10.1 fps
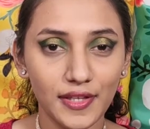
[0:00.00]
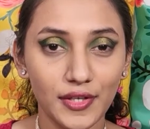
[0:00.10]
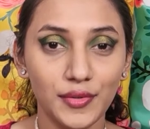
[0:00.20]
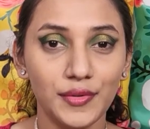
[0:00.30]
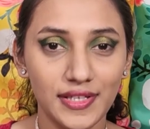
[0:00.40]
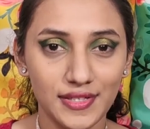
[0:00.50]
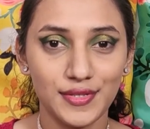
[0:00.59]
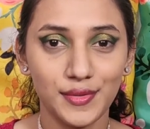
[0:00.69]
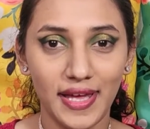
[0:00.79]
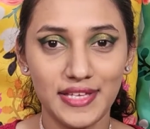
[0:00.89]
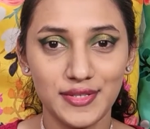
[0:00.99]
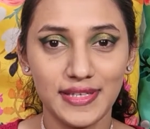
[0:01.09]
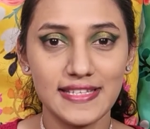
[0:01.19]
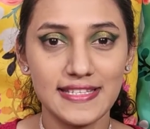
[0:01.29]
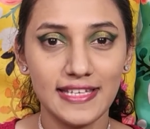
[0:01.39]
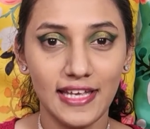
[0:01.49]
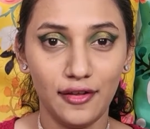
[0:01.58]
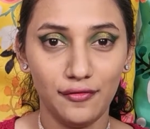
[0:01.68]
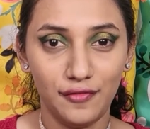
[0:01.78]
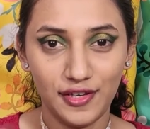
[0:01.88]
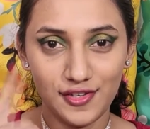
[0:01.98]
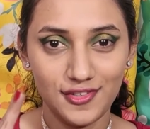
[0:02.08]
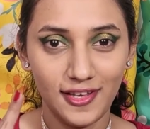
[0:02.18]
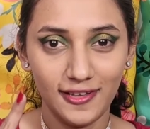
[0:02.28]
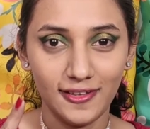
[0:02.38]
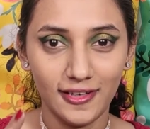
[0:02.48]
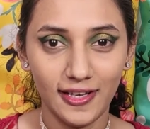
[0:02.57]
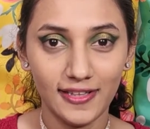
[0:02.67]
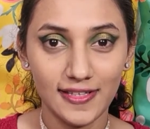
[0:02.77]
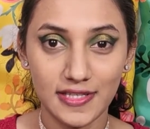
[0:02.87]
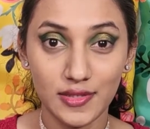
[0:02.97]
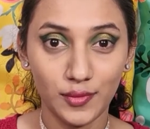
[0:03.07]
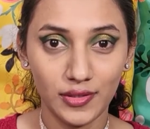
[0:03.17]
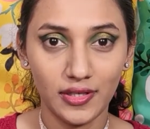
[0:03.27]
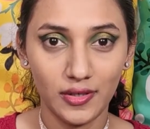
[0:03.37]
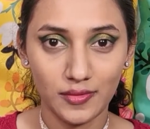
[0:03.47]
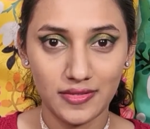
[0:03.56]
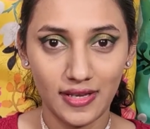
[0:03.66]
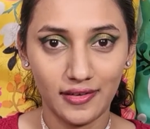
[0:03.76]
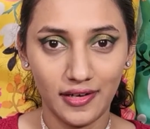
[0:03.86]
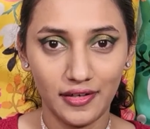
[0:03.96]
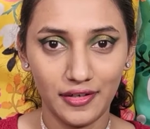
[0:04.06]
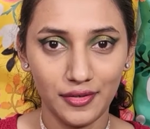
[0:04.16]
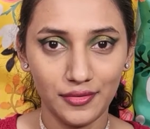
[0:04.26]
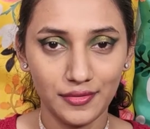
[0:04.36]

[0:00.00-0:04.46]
Okay, so as you can see, I have finished the other and this is what it looks like right now.